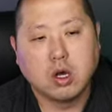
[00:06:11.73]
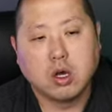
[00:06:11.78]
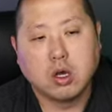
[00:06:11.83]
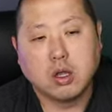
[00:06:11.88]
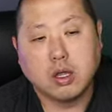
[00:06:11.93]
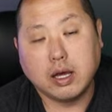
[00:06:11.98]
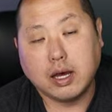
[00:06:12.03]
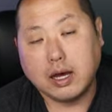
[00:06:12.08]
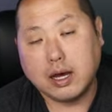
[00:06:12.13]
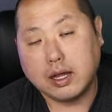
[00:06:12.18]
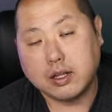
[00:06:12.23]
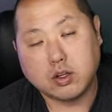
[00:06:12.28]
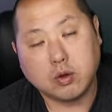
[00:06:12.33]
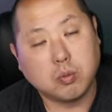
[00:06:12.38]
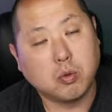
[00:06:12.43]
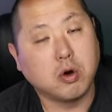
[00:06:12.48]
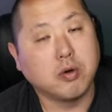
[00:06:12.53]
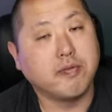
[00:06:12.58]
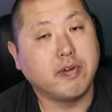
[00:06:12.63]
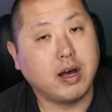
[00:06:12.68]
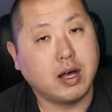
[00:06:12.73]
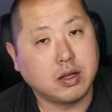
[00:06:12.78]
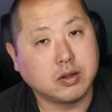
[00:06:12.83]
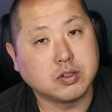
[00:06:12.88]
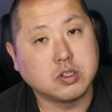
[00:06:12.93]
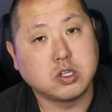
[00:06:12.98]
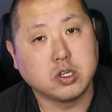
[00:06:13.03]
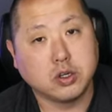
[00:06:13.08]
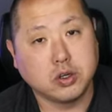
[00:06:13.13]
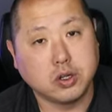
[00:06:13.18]
the more
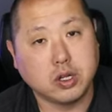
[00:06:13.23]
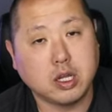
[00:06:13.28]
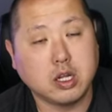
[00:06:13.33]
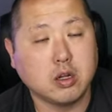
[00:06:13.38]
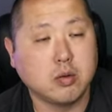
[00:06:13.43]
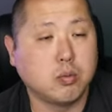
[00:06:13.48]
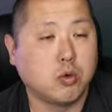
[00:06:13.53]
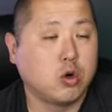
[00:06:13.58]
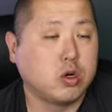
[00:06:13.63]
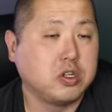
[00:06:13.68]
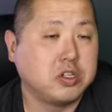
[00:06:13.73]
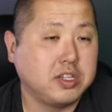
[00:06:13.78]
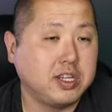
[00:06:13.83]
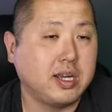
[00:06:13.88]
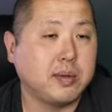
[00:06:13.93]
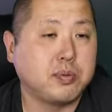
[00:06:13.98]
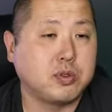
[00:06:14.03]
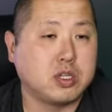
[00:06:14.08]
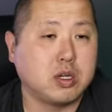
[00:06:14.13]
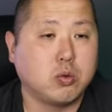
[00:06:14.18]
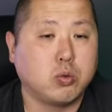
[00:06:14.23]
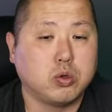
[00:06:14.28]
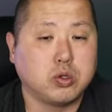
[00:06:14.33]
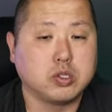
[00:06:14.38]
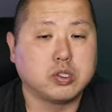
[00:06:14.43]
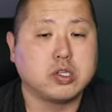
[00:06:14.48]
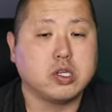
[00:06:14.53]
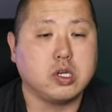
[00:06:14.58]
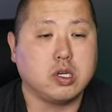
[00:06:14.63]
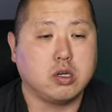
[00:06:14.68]
volatility and the more dips that we'll
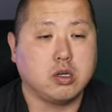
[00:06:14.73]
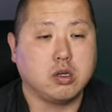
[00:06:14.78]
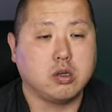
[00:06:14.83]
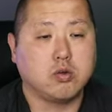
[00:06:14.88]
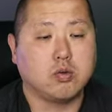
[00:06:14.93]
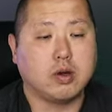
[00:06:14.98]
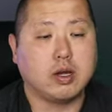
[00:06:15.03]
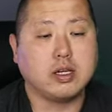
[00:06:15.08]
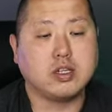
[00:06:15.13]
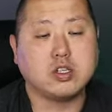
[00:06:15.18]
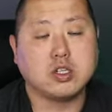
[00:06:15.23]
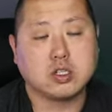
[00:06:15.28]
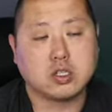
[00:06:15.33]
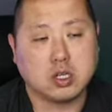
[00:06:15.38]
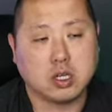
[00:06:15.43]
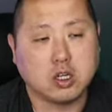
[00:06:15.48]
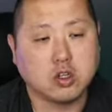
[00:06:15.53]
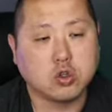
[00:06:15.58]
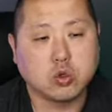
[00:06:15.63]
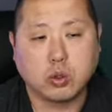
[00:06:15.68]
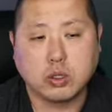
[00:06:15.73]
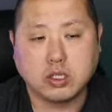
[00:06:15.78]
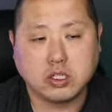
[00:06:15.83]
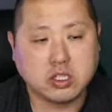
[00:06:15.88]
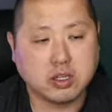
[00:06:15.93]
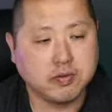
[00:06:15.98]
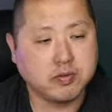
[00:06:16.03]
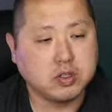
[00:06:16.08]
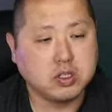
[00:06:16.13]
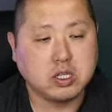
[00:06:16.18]
see, right? Just like in
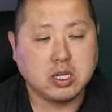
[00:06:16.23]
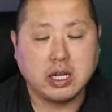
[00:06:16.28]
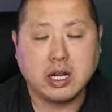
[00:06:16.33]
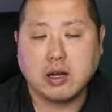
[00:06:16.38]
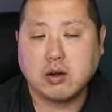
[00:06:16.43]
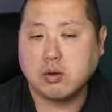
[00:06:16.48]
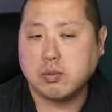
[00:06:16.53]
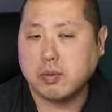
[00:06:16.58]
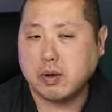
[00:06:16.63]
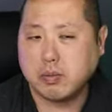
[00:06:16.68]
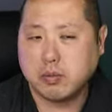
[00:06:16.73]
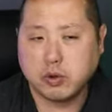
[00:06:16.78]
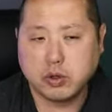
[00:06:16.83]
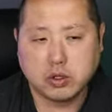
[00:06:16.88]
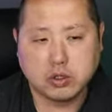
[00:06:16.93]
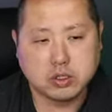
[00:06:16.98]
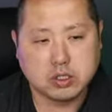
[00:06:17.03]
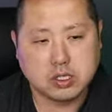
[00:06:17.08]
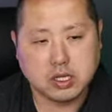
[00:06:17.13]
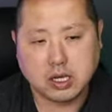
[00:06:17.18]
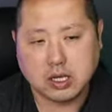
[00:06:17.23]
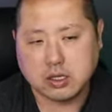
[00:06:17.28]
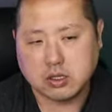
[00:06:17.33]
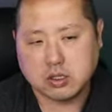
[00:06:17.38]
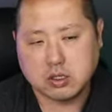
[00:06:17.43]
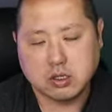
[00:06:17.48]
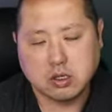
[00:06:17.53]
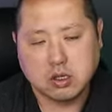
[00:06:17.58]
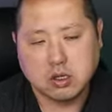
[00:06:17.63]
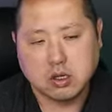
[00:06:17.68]
2017, I remember those days.